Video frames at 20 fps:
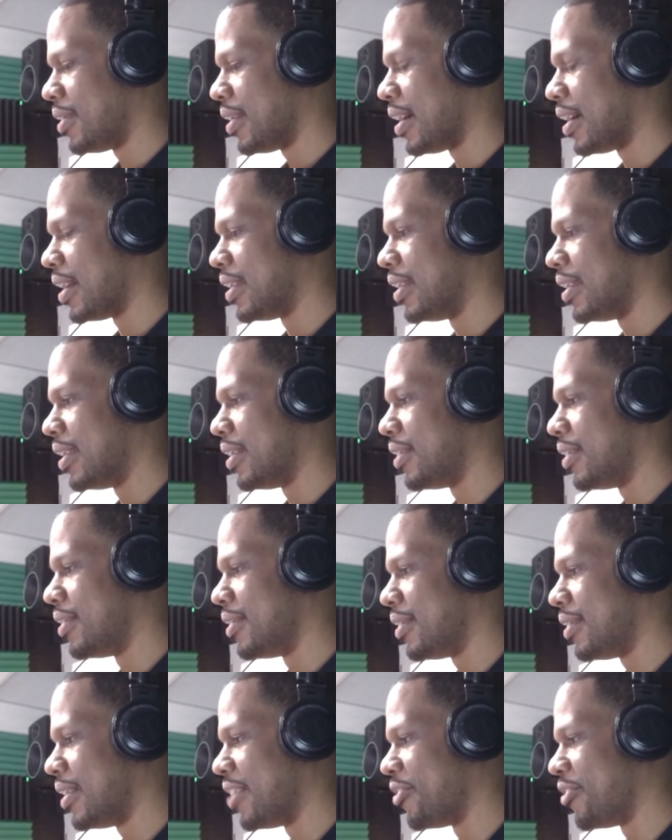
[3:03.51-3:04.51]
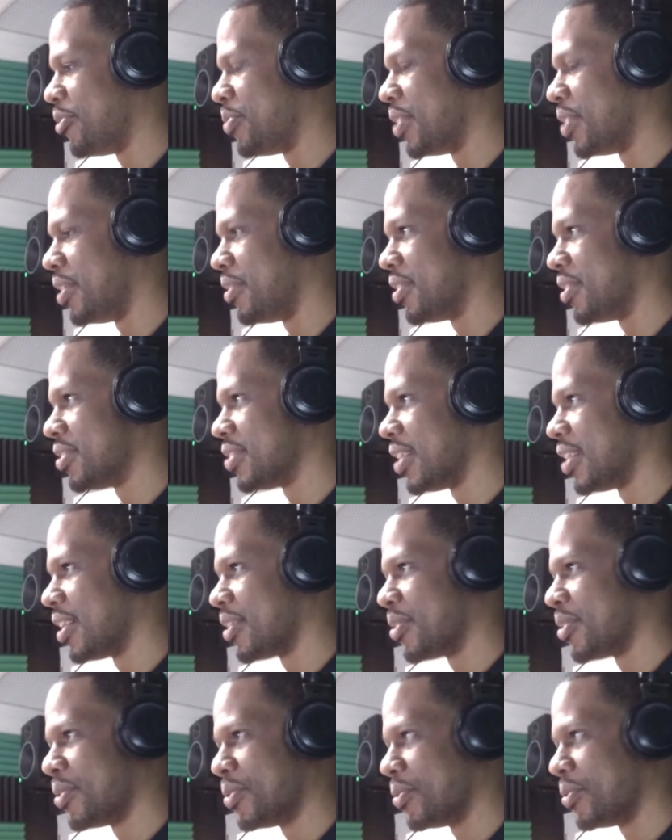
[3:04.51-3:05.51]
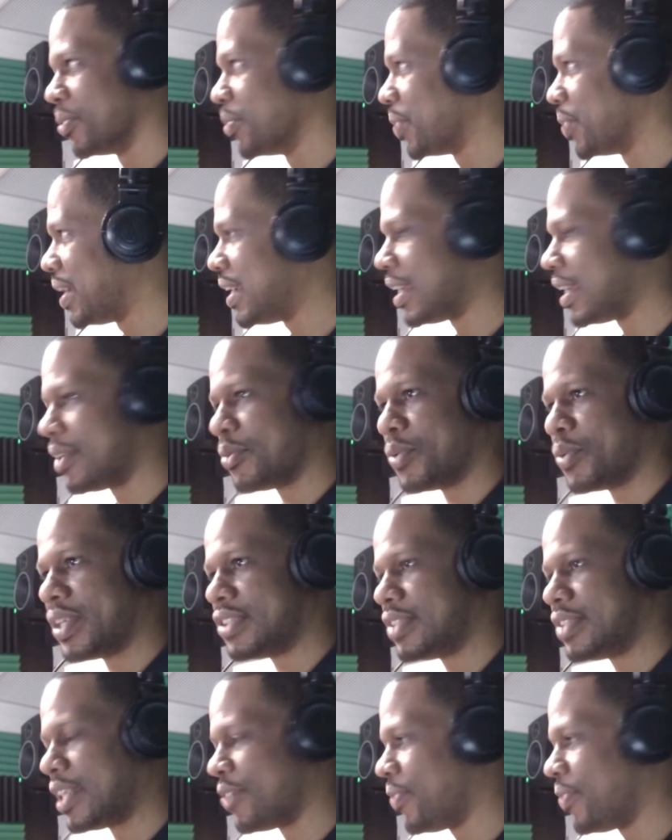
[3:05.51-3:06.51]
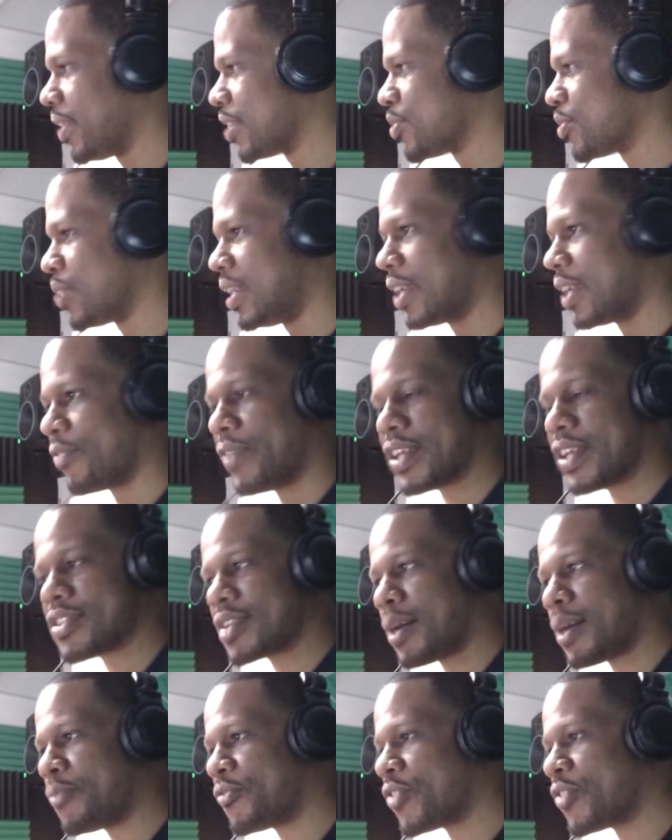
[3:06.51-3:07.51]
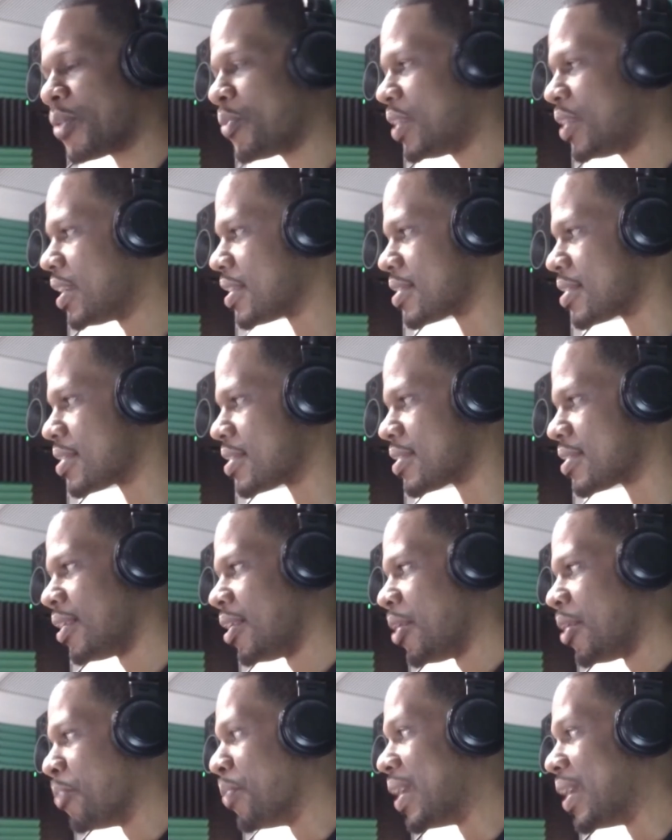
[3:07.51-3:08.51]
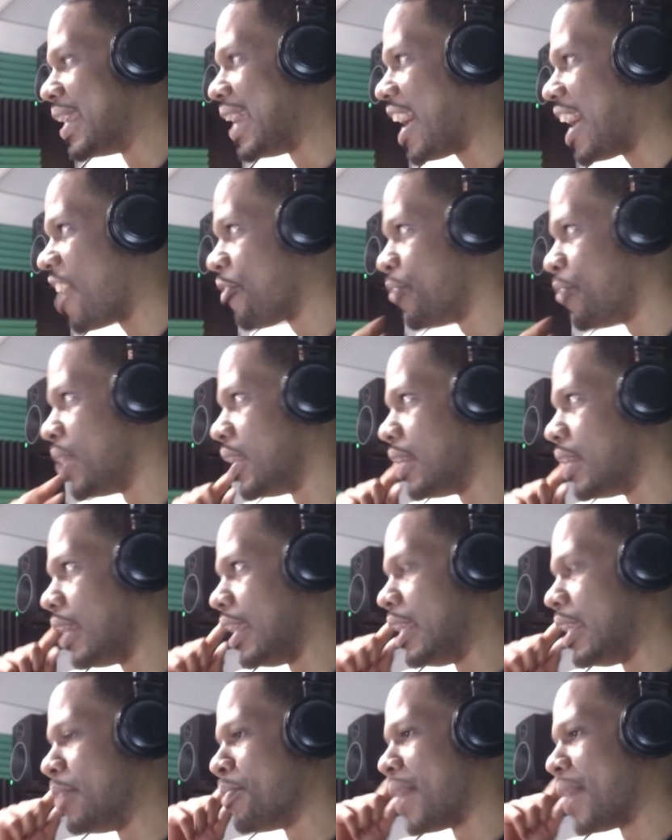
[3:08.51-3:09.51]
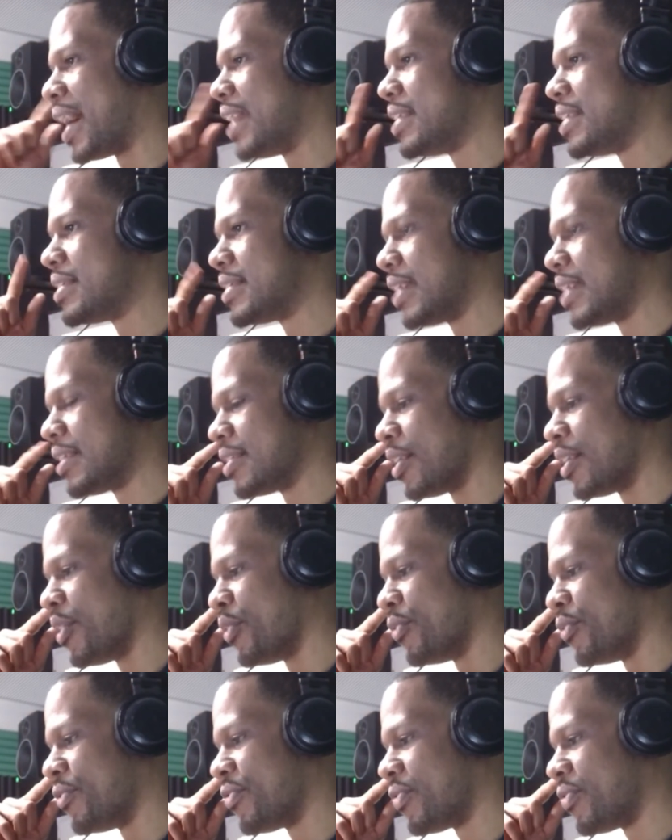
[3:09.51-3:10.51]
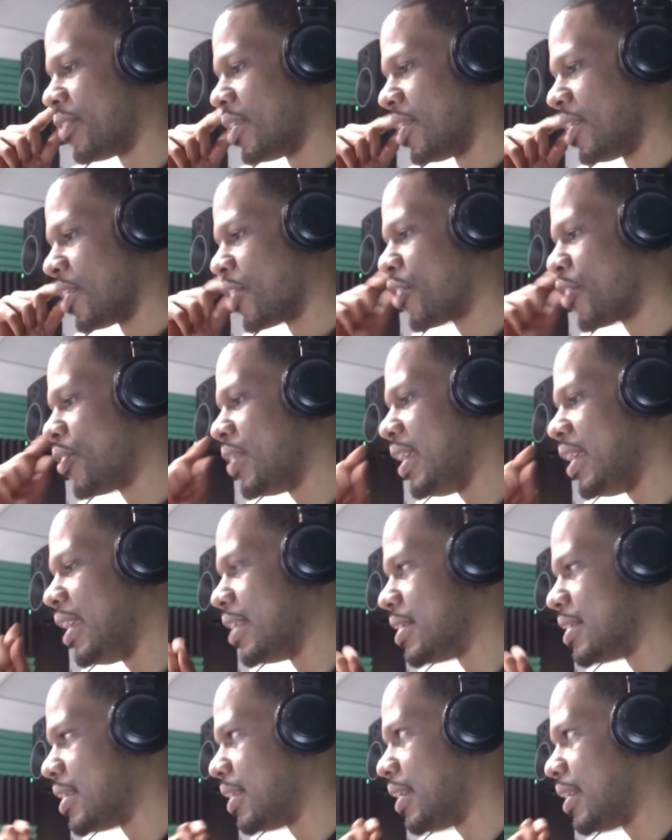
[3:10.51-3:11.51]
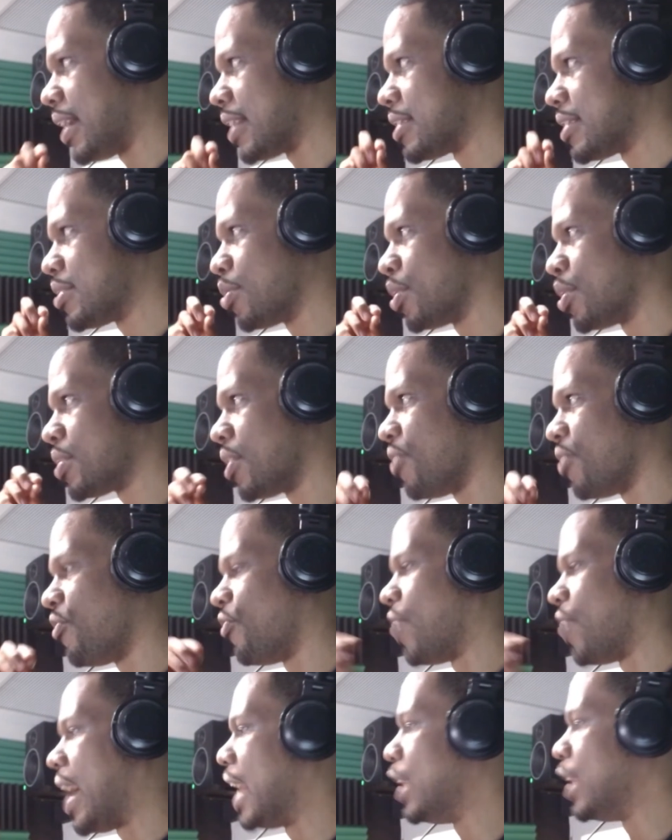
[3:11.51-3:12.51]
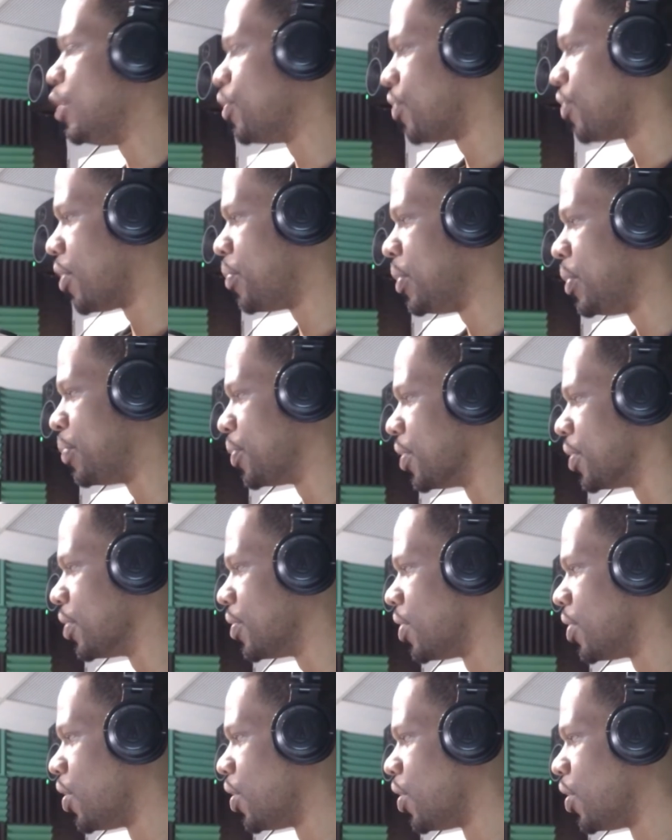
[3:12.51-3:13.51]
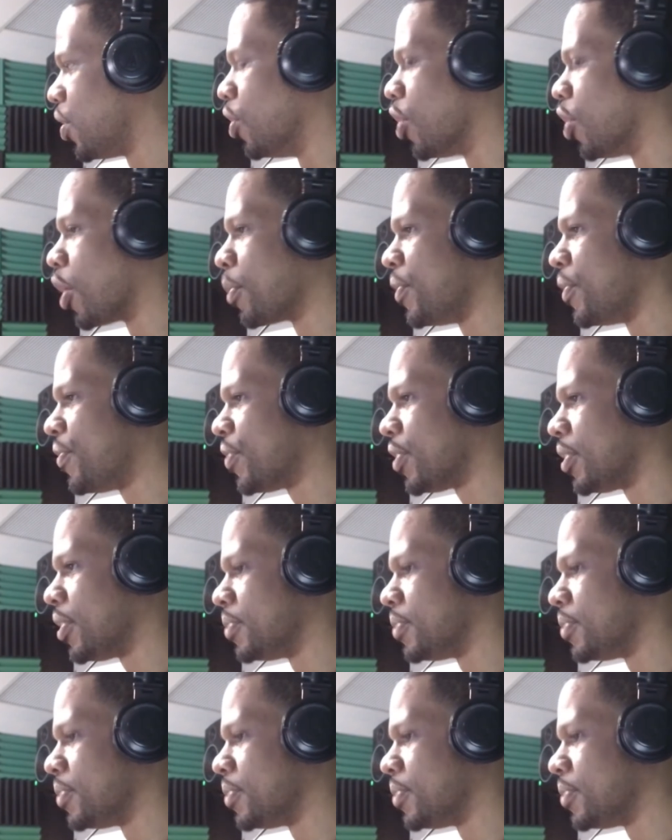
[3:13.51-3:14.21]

And then everybody was like, where's Netflix? Where Netflix come from with this? But they have been in the mindset of creating that sort of value for people long before.